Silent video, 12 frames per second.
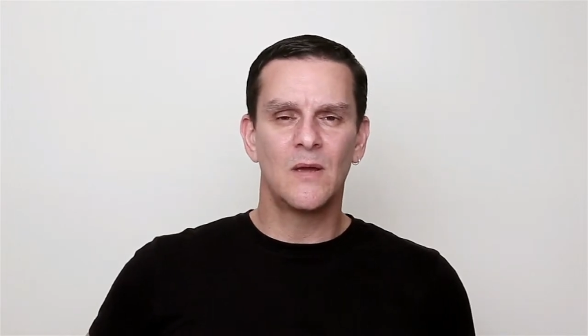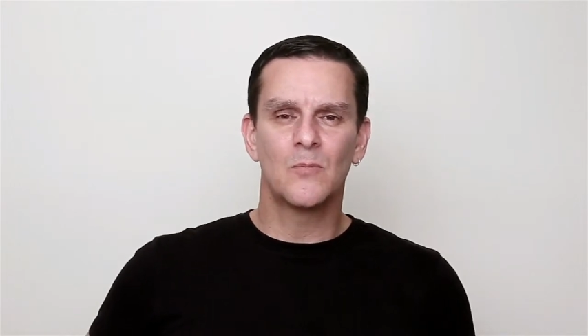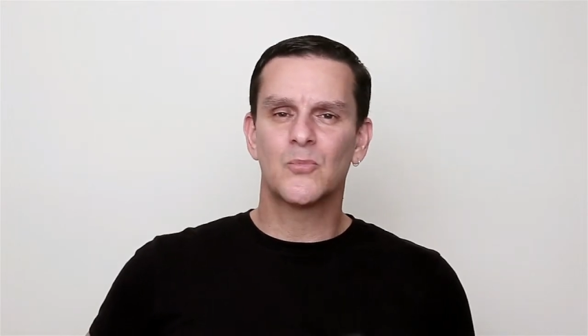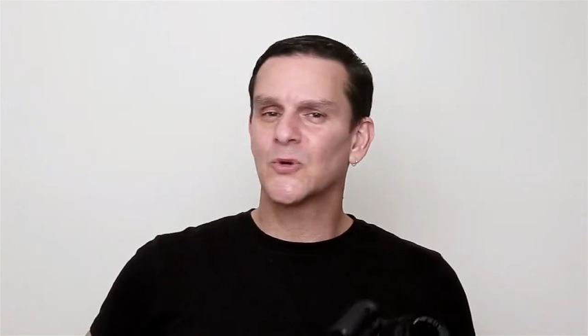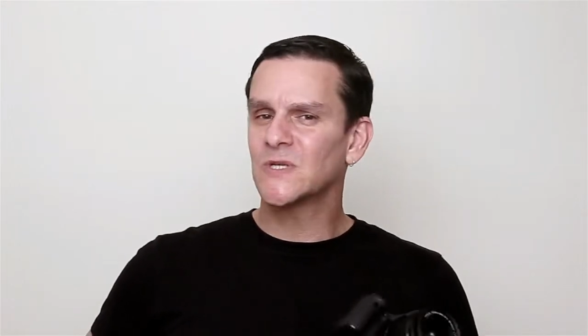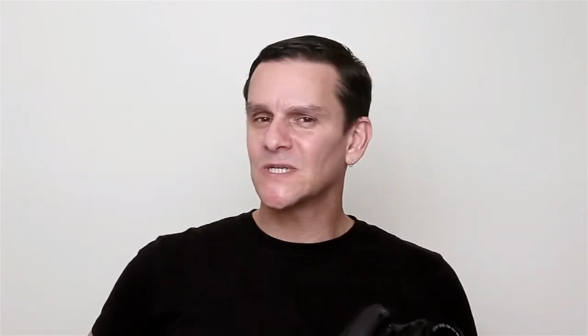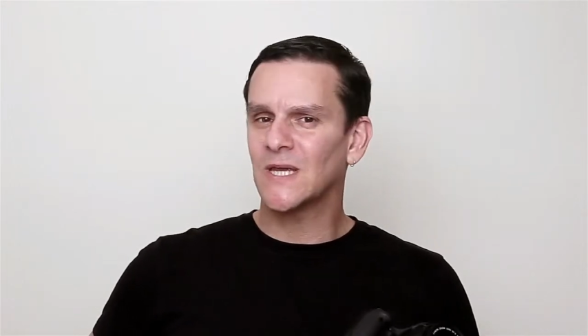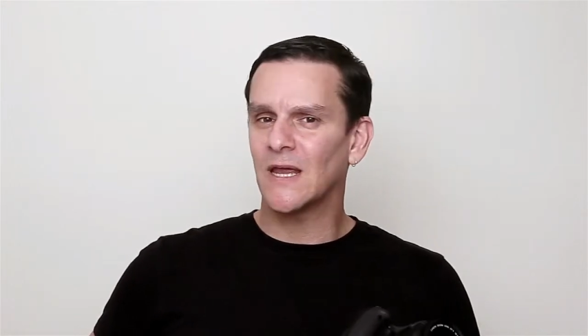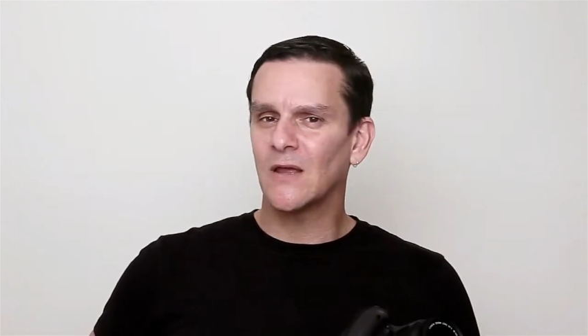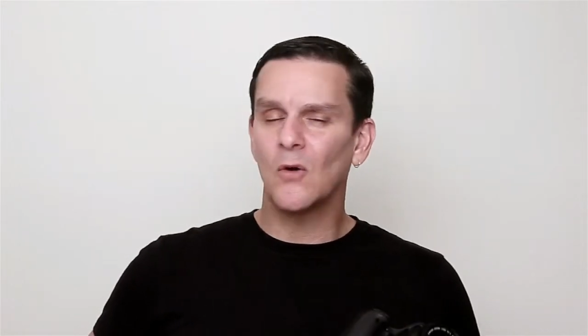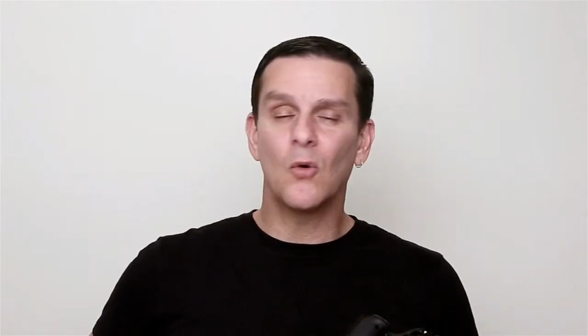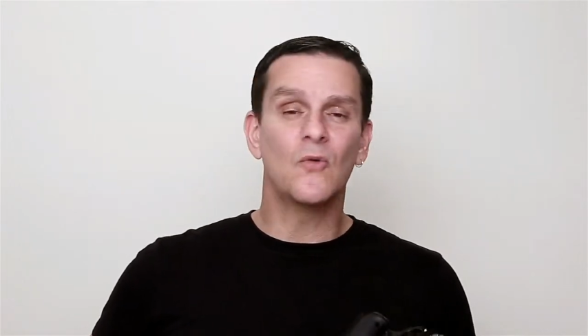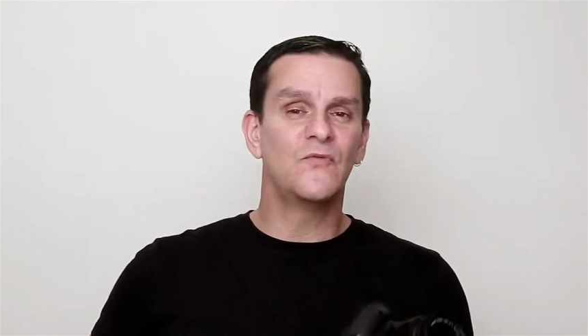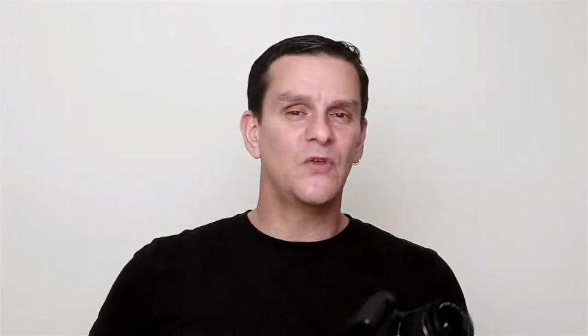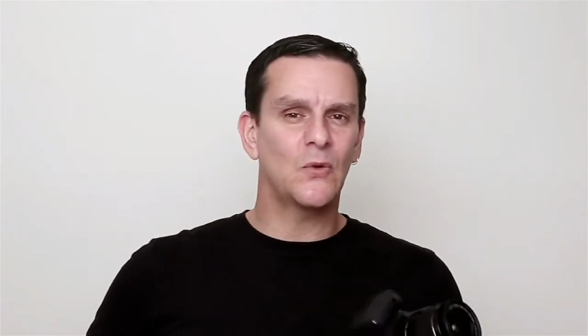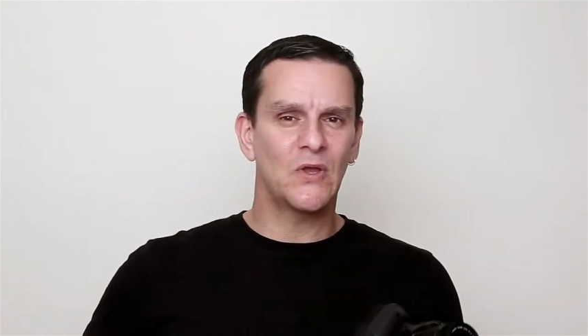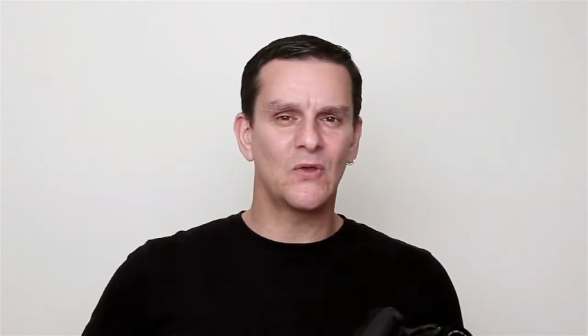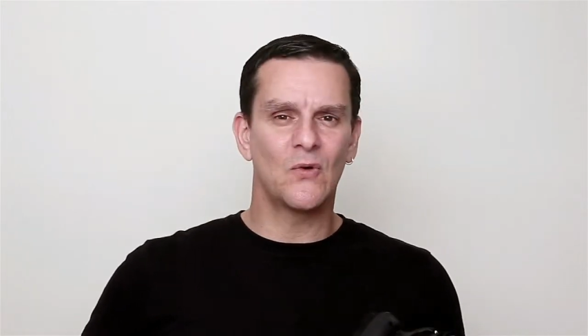printing or
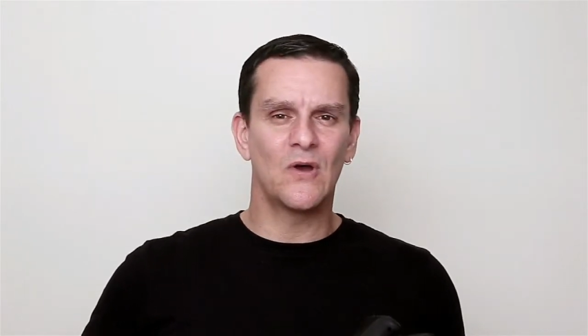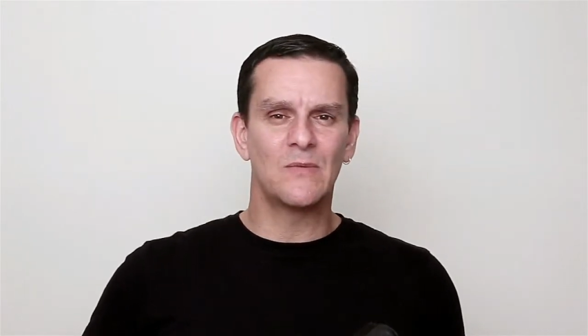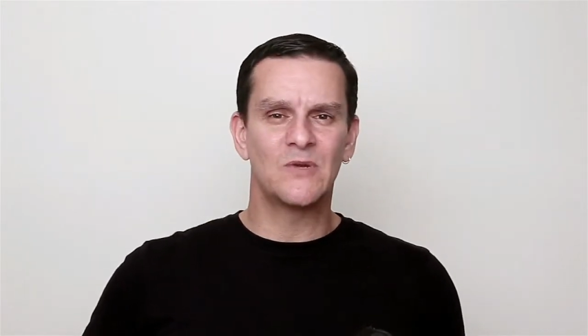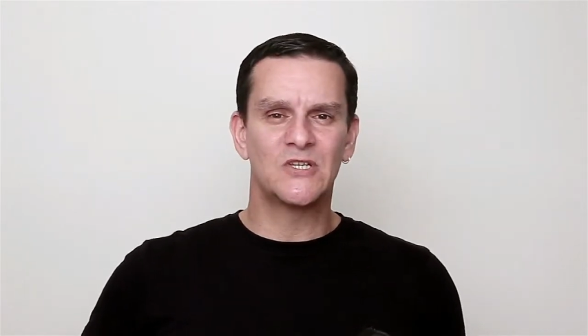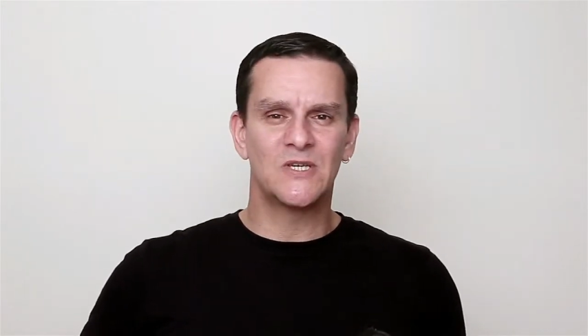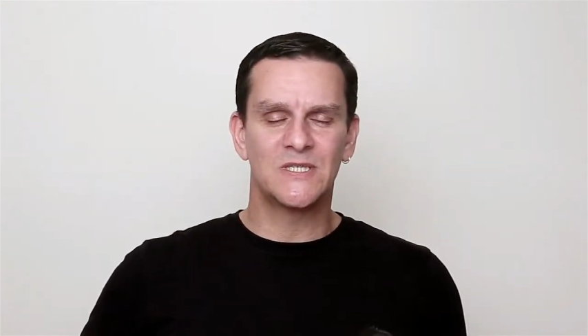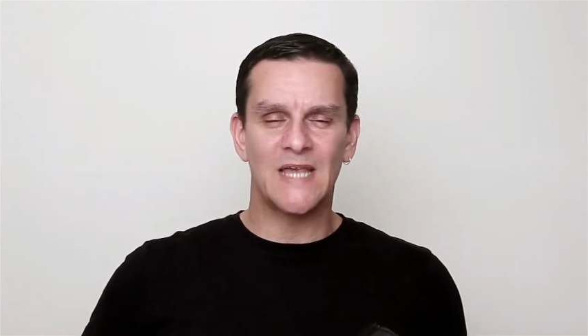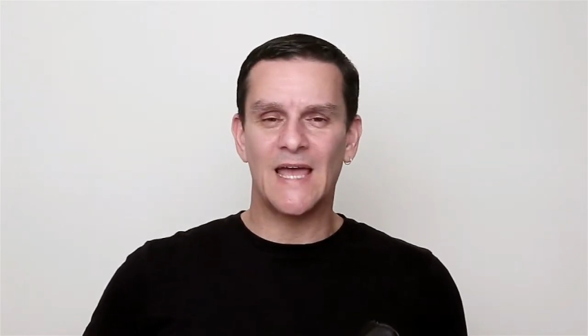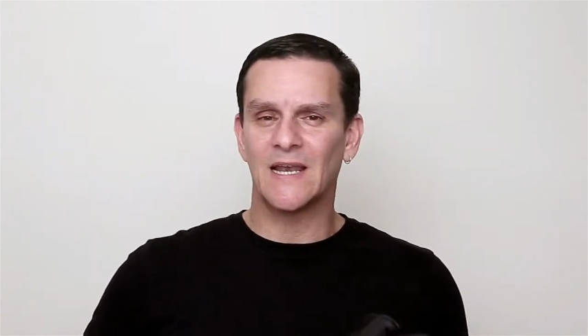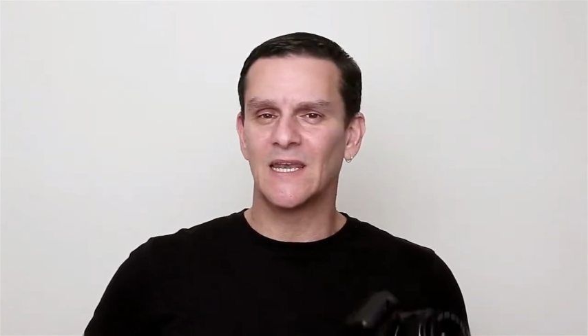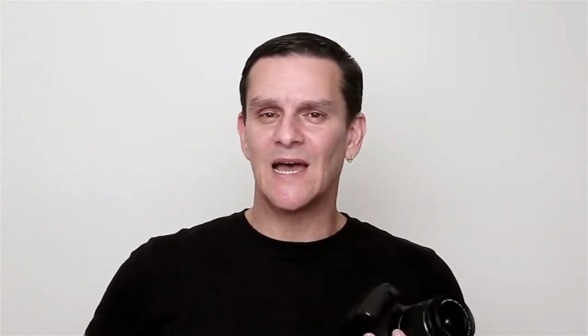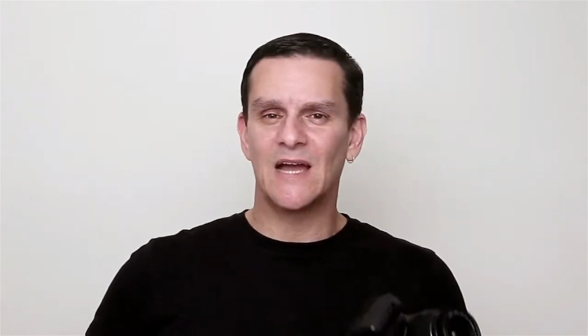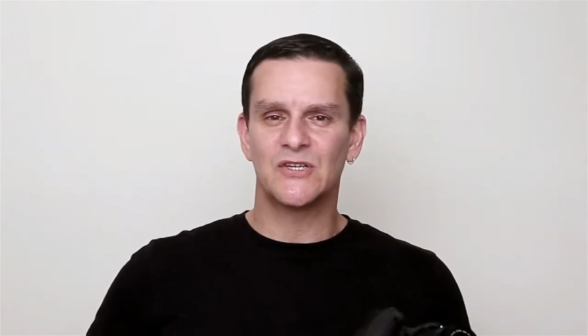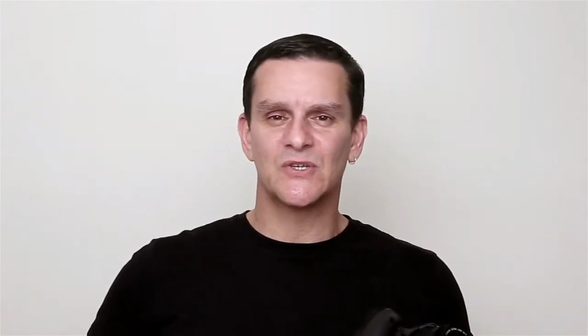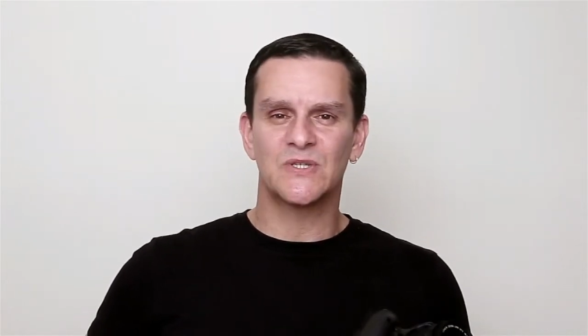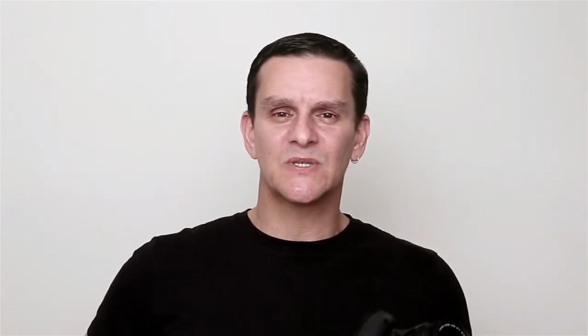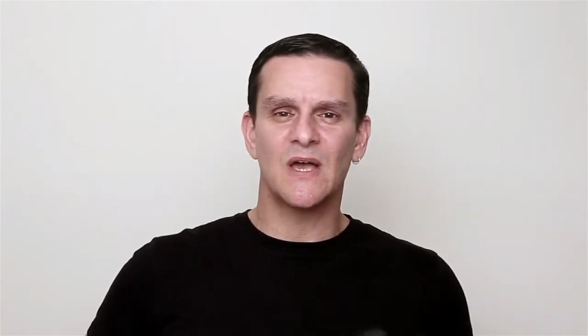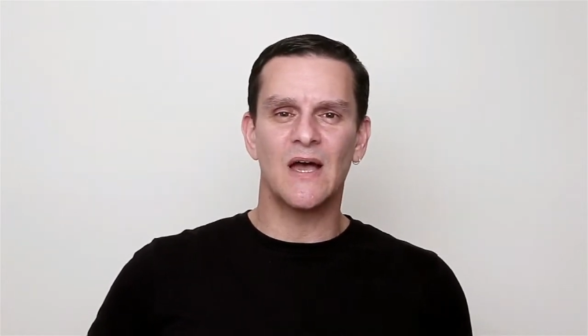viewing your images at a larger
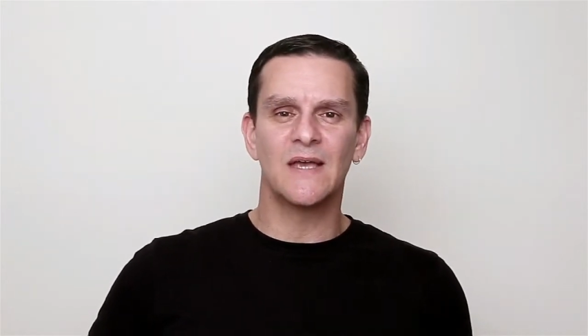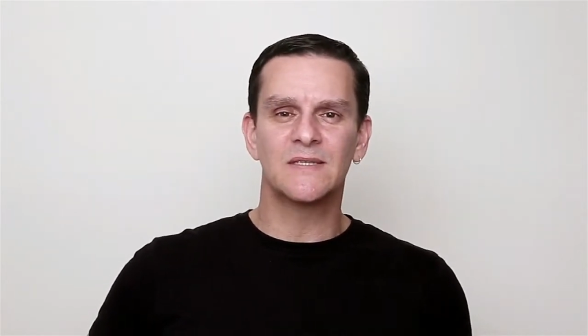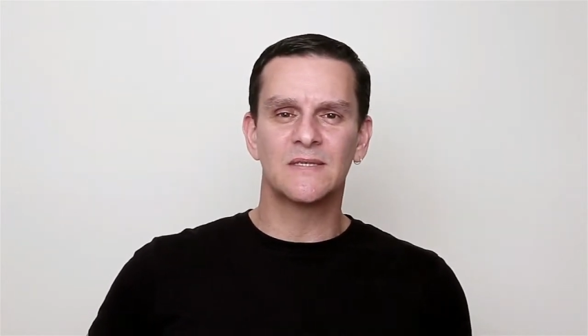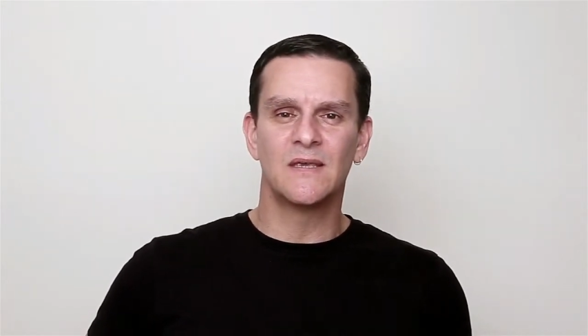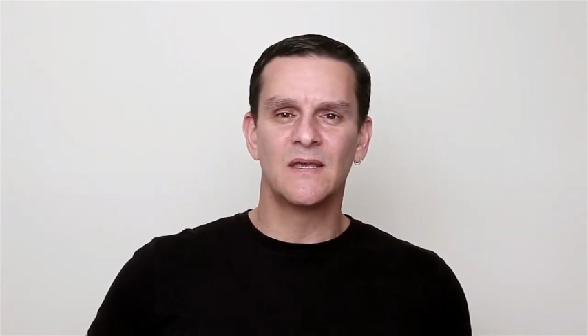size,